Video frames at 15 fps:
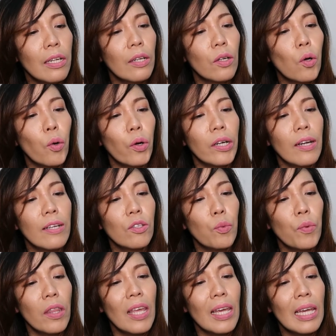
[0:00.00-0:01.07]
in accordance
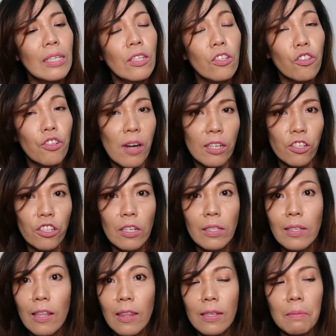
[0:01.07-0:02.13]
with the
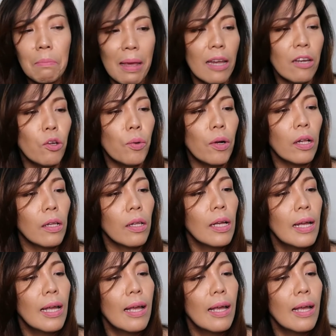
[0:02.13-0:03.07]
instructions in this manual.